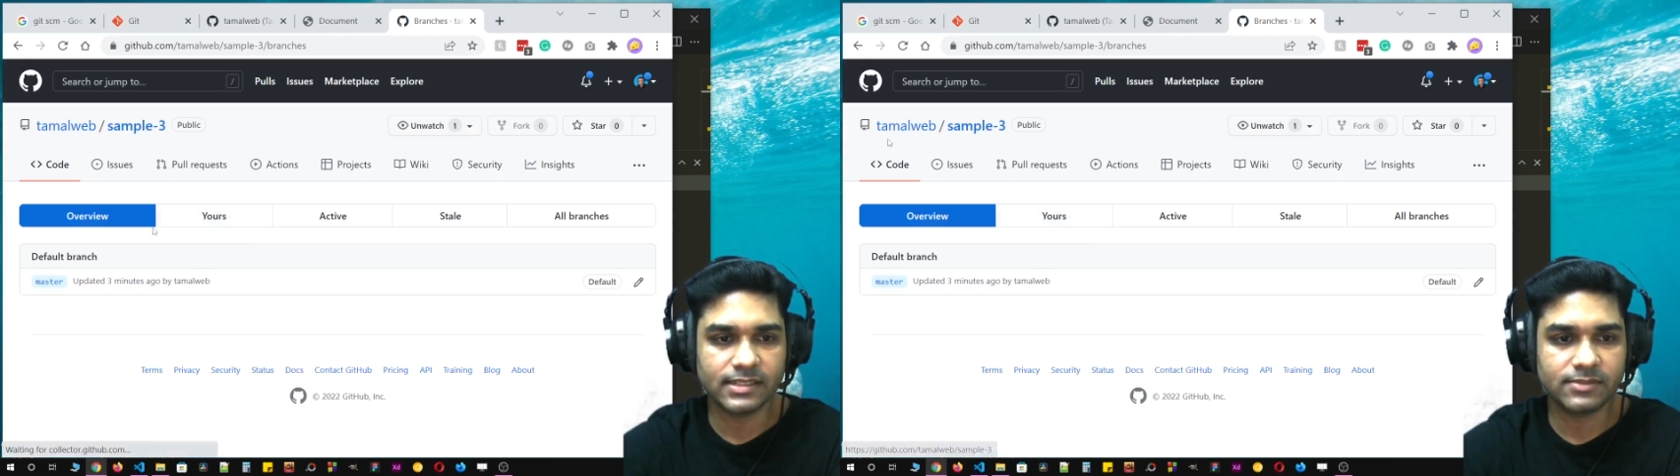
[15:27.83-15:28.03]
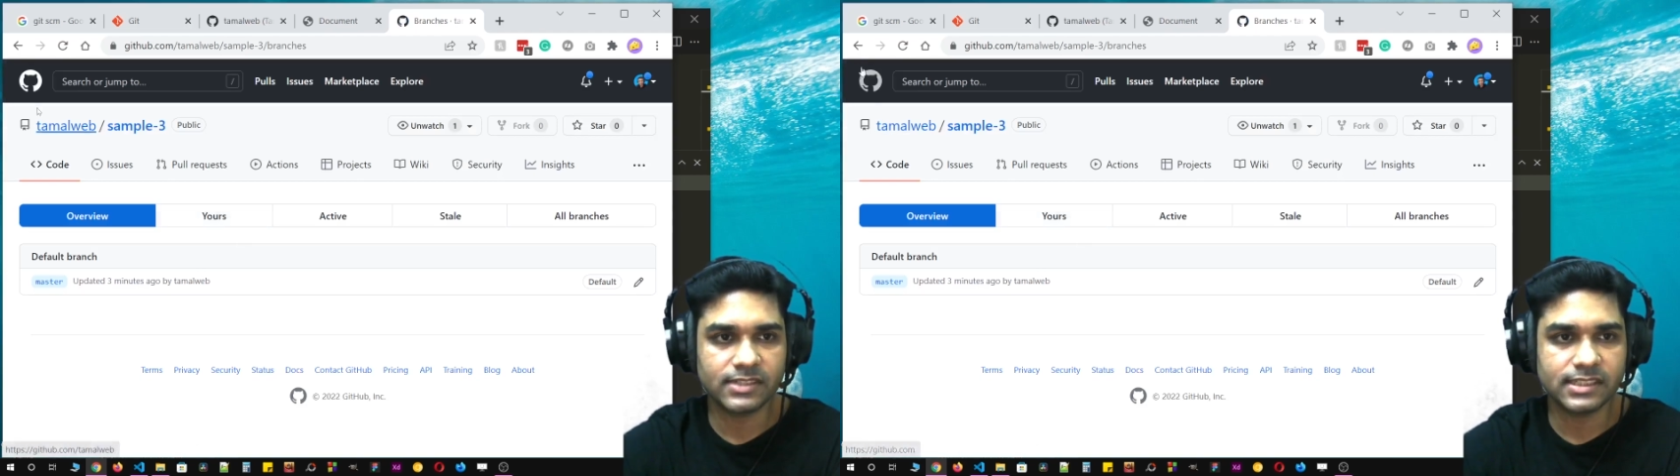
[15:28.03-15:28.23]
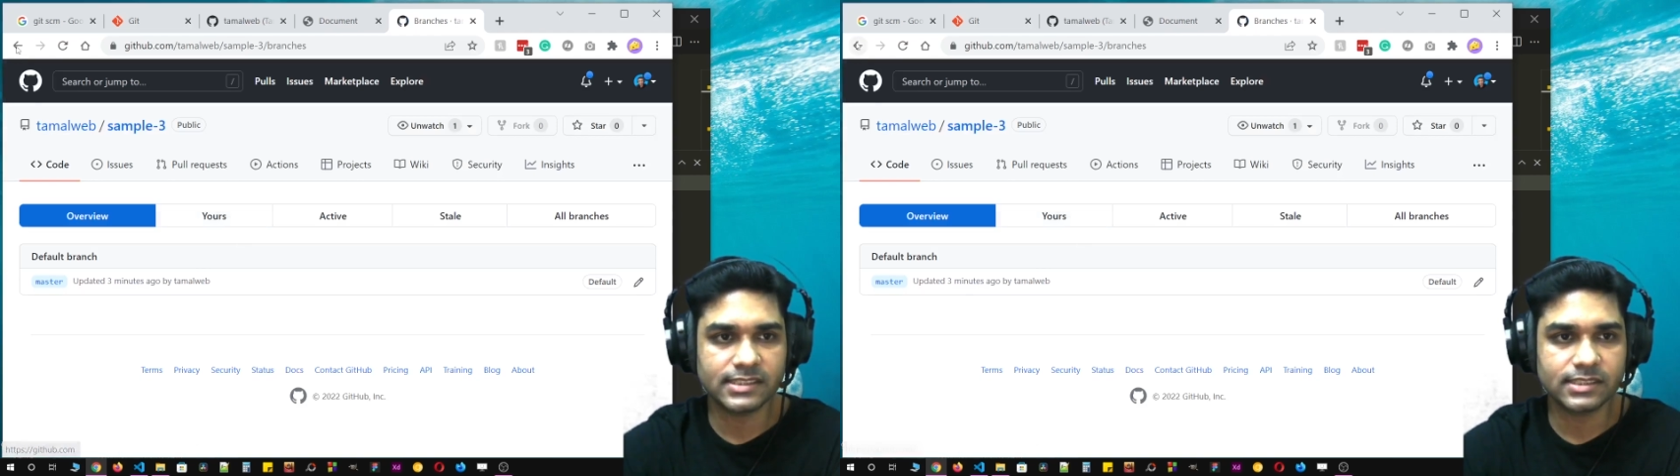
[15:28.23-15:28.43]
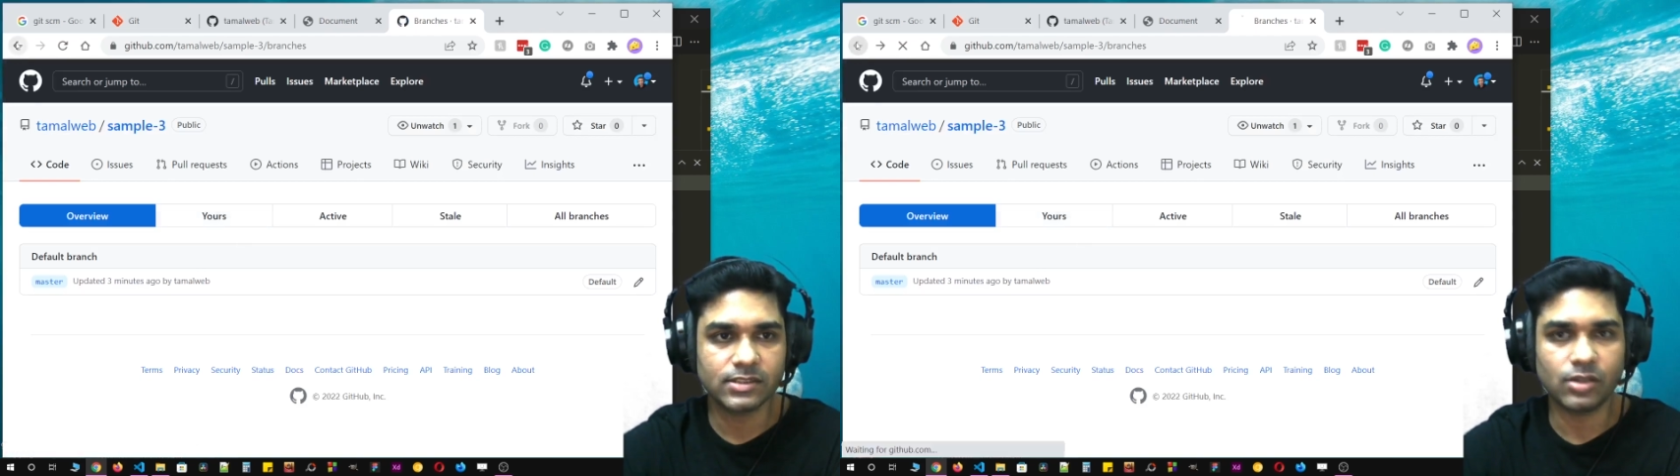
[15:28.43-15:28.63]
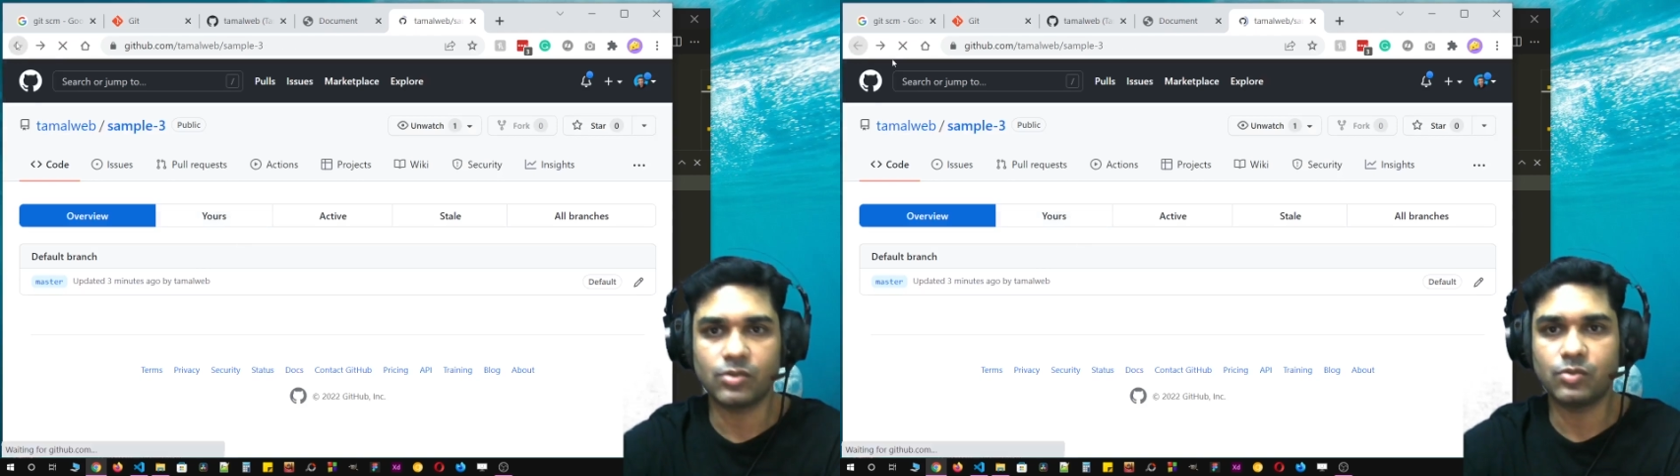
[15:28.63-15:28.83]
branches?
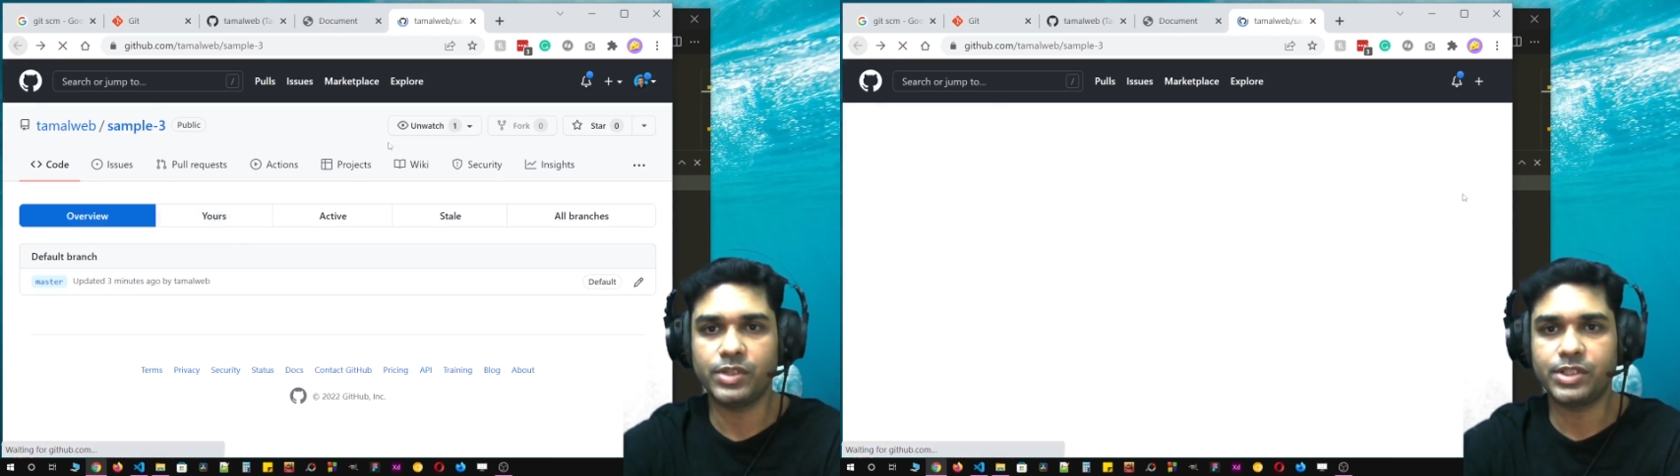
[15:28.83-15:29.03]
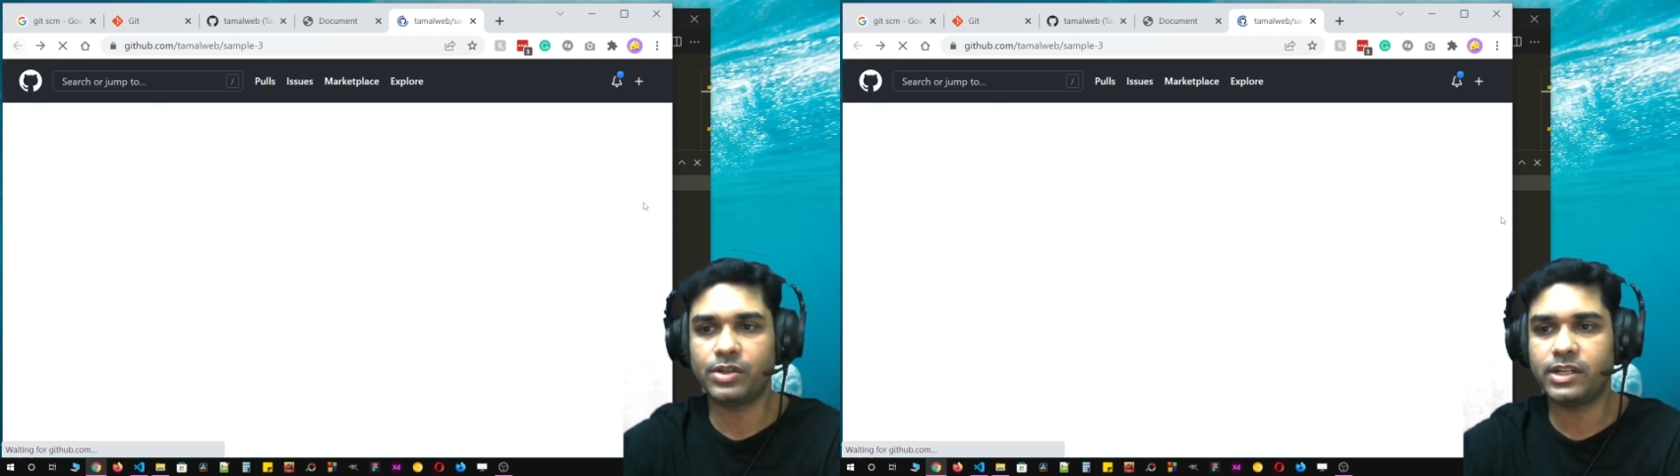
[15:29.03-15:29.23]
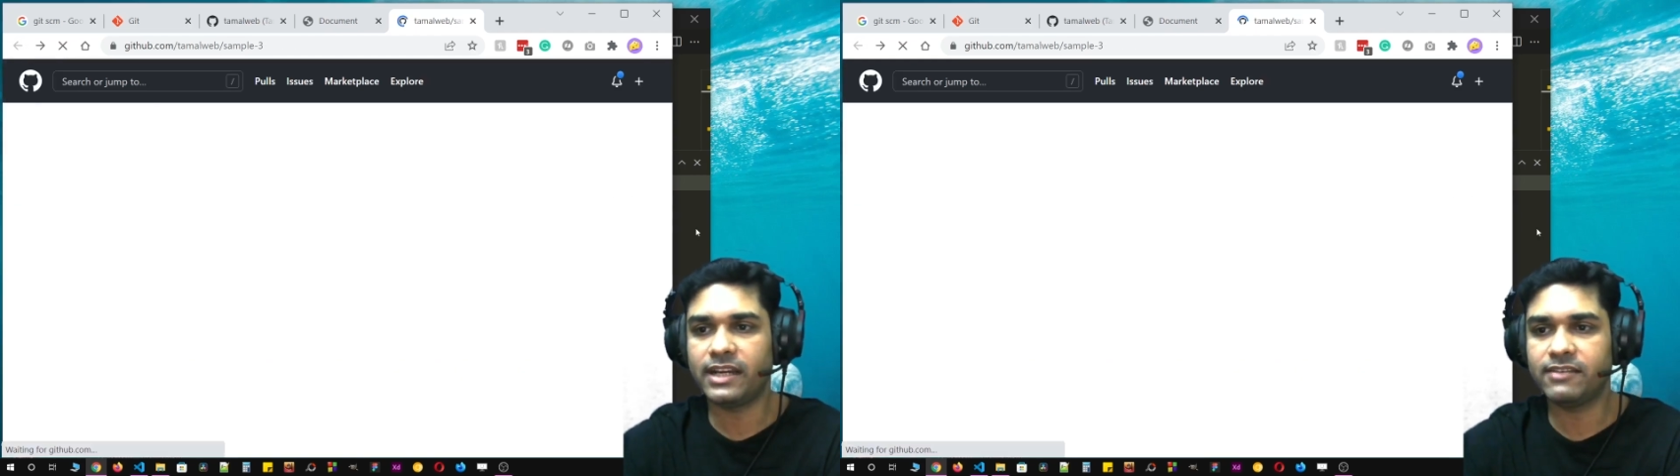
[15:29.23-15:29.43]
No, we don't have